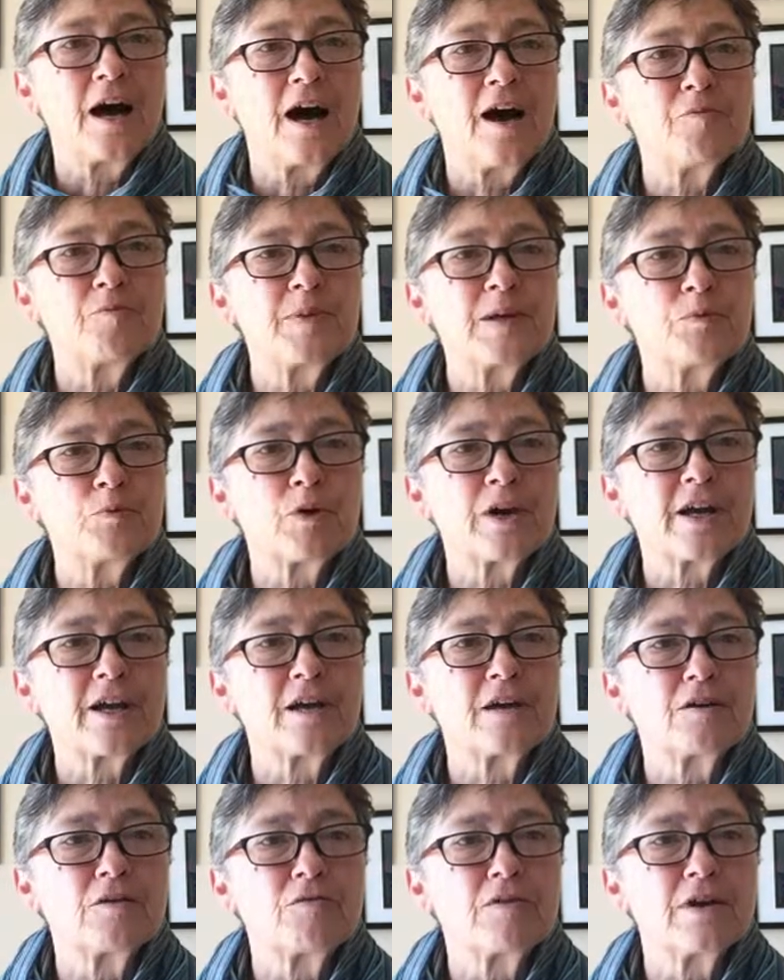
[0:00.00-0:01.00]
I've been
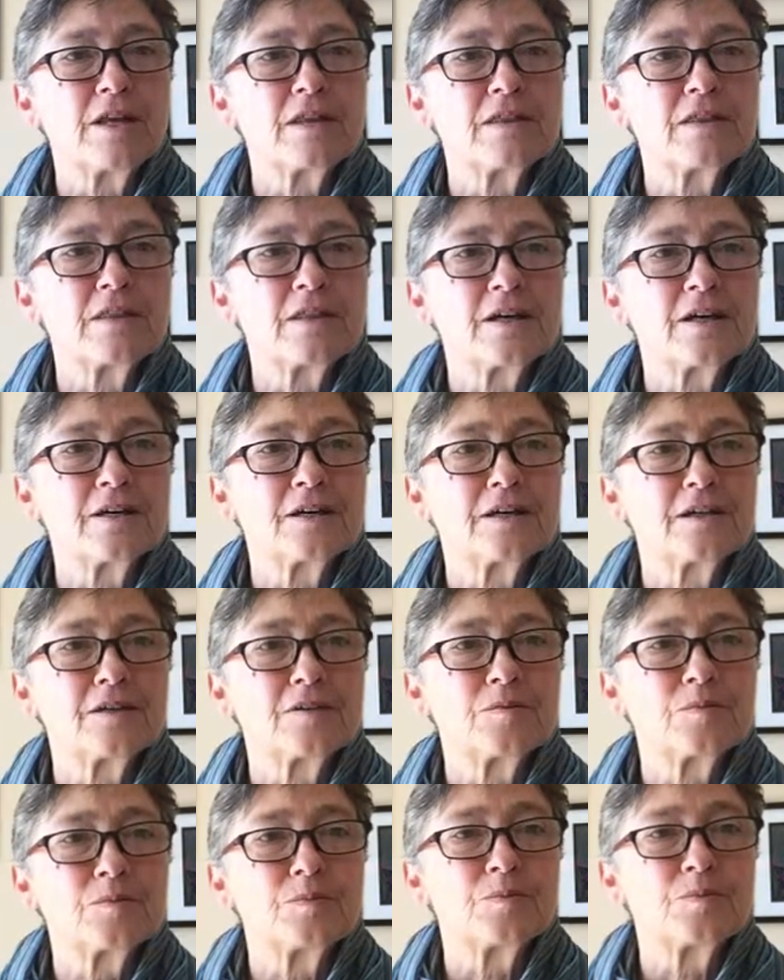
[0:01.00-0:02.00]
working with
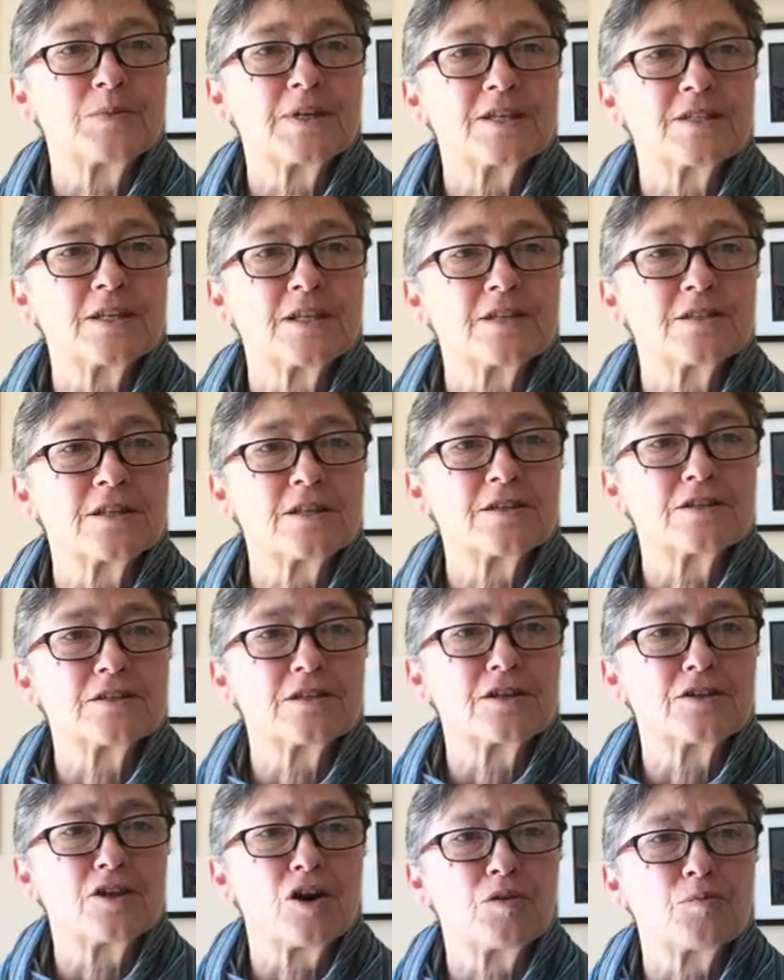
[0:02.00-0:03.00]

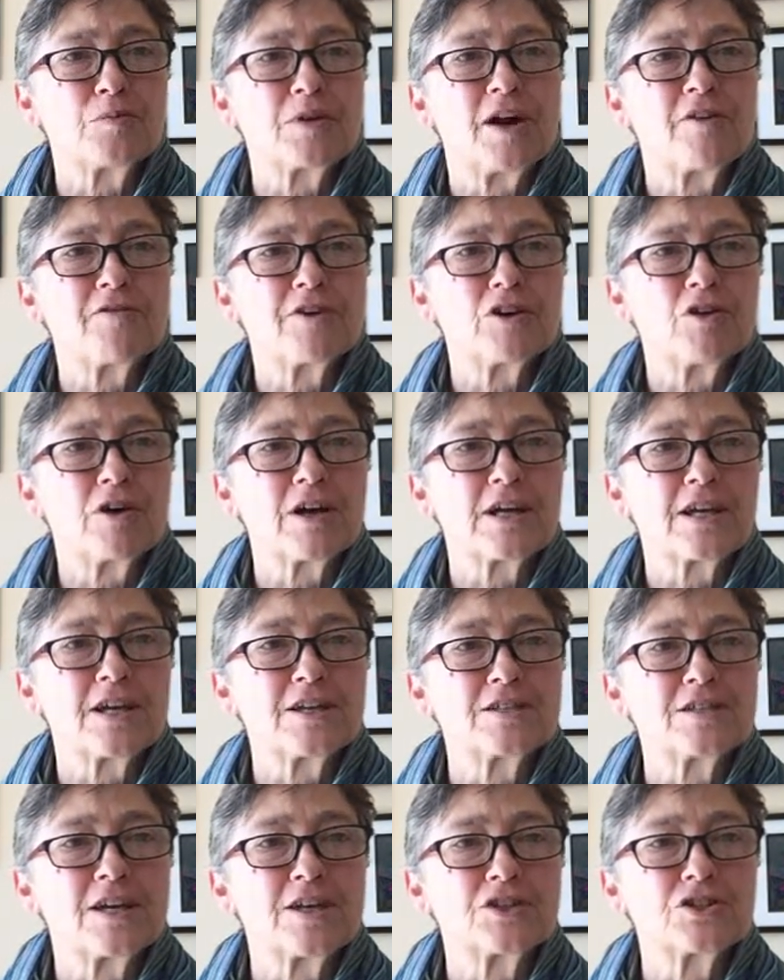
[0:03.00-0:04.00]
businesses and nonprofit
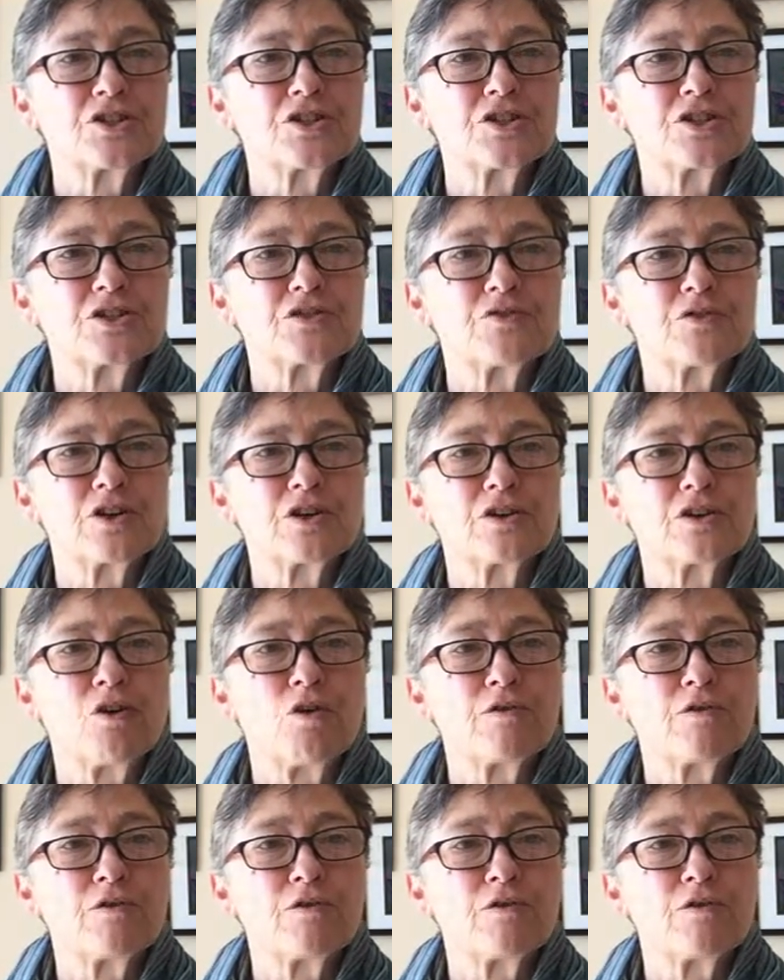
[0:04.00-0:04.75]
organizations for